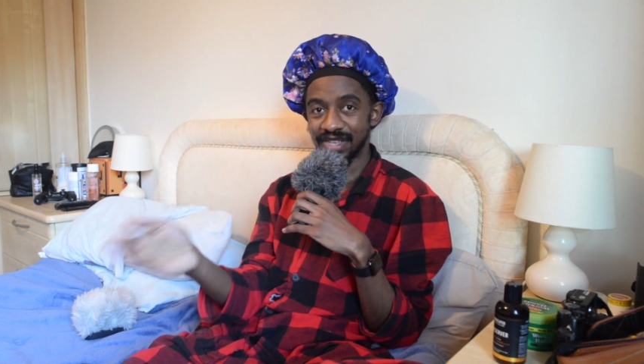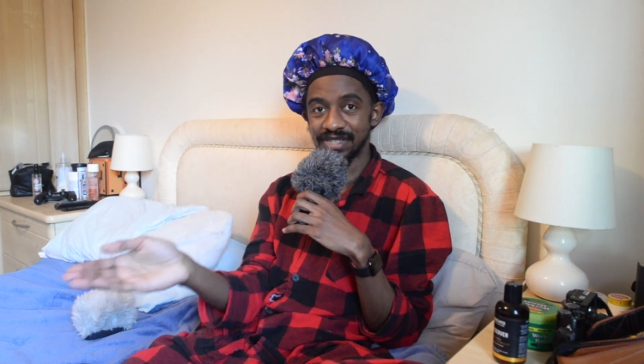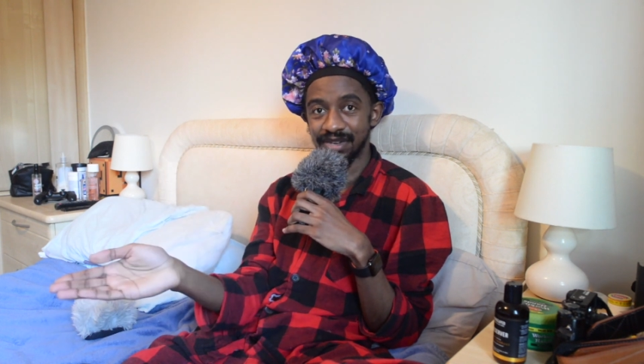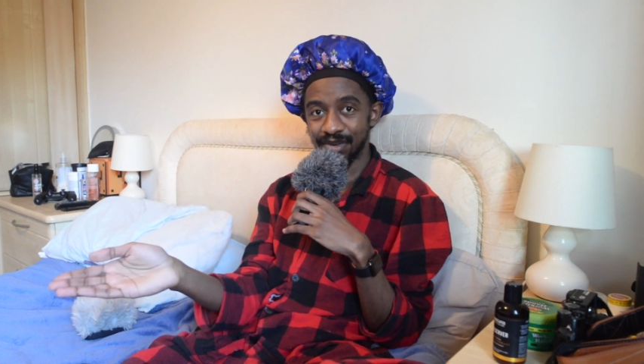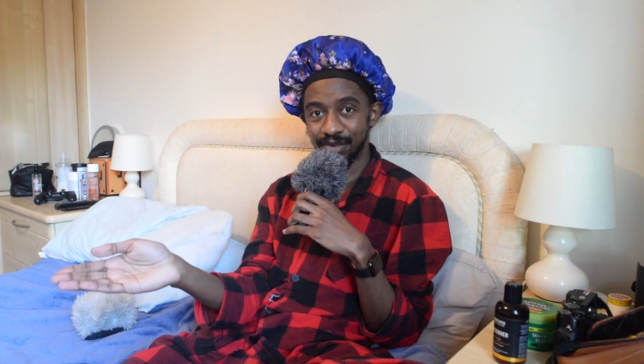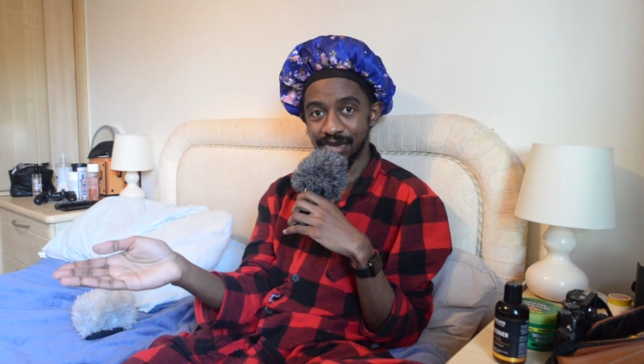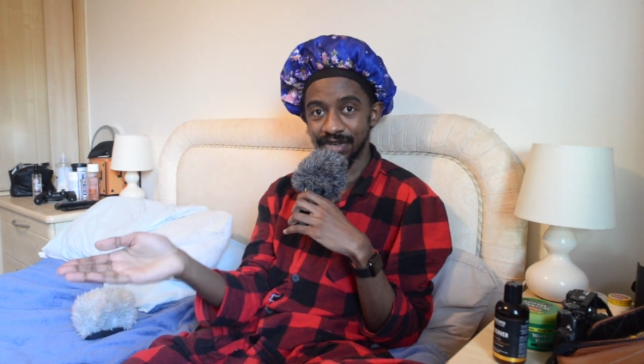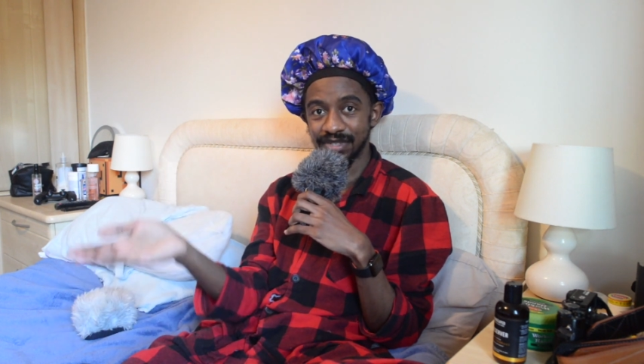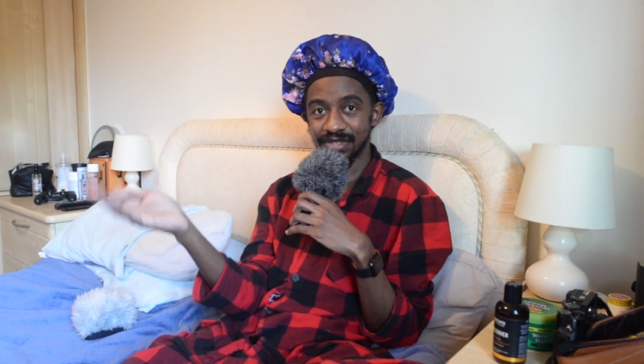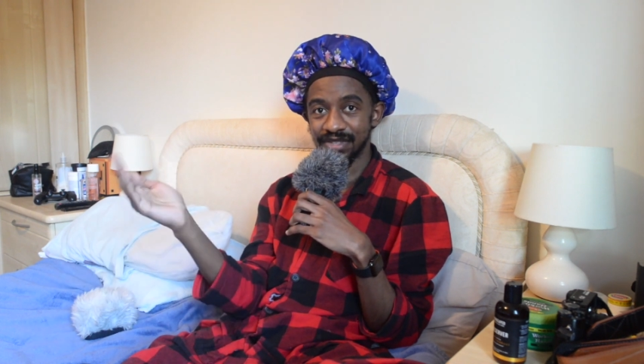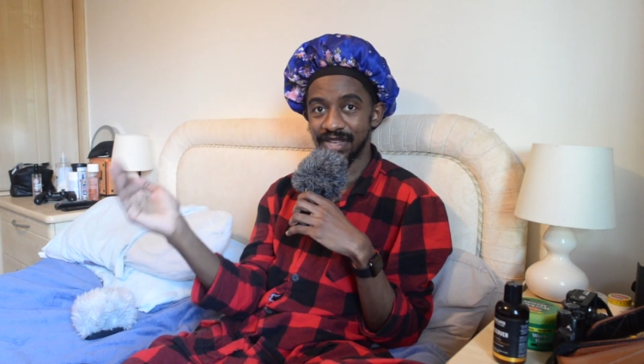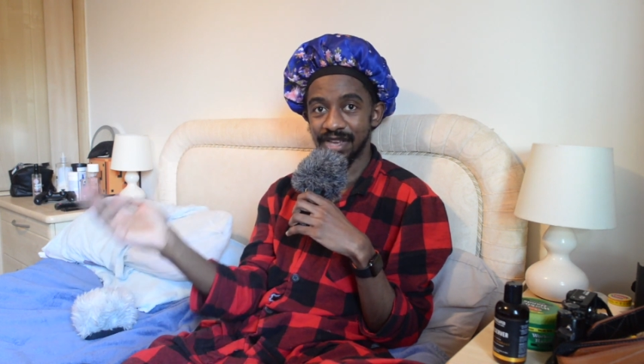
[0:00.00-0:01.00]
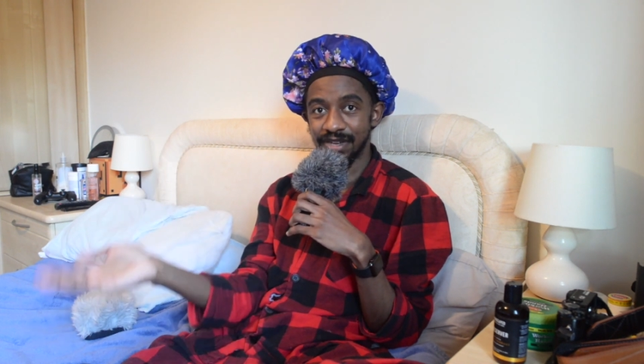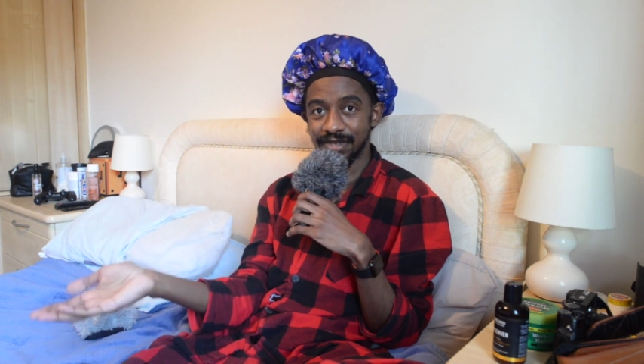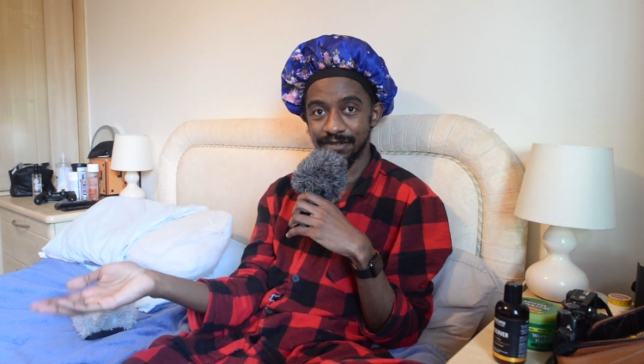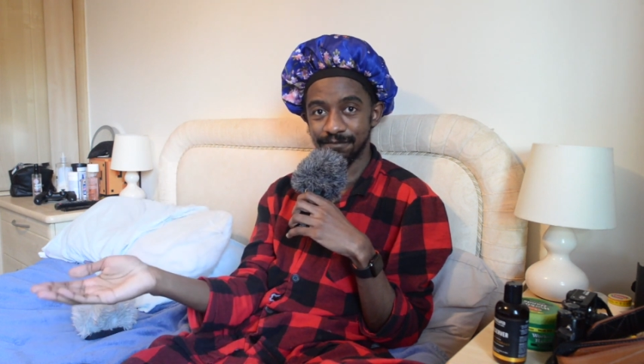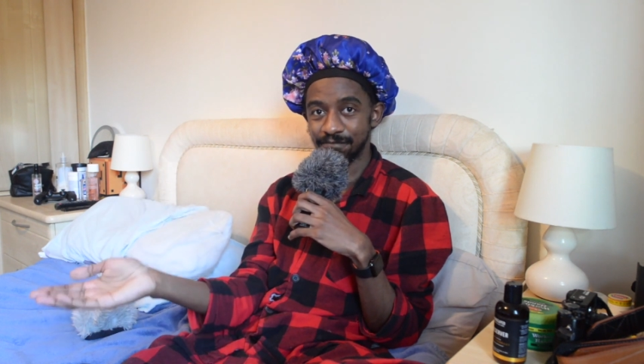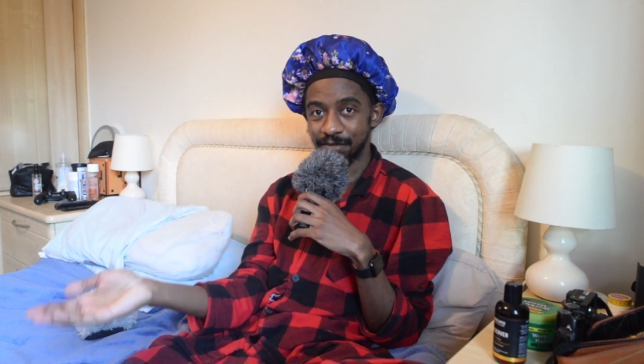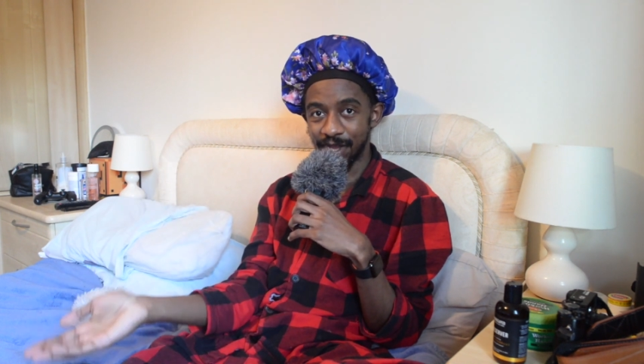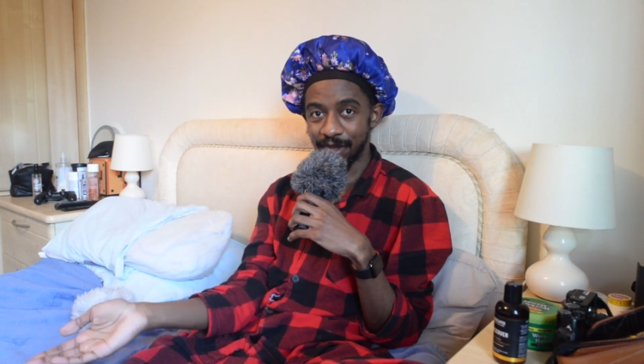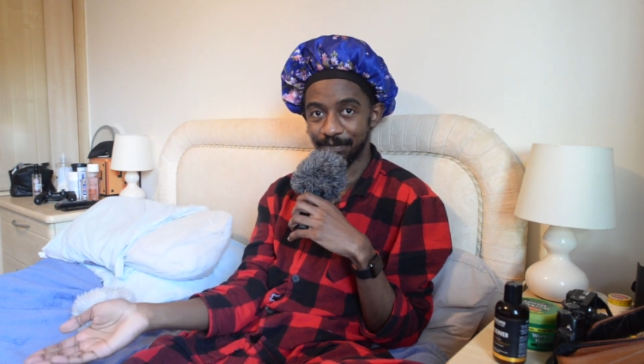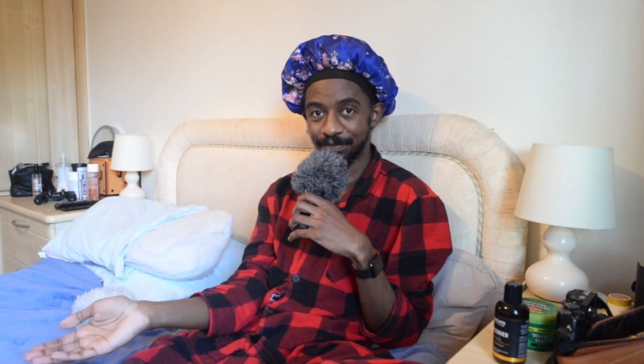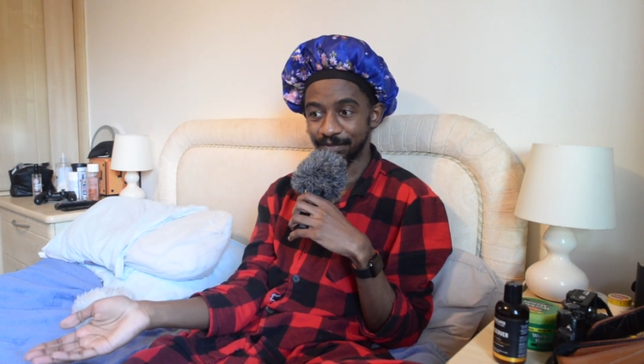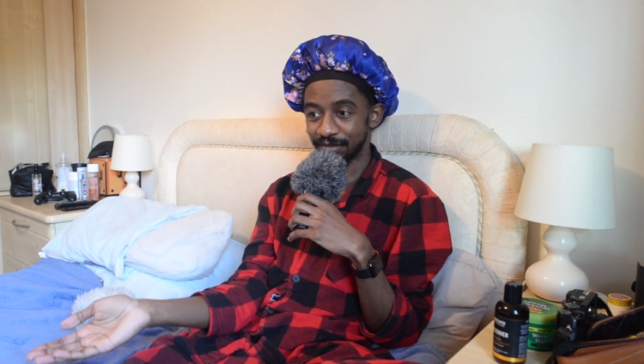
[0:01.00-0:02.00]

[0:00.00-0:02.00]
that's how it works. The end. Yeah.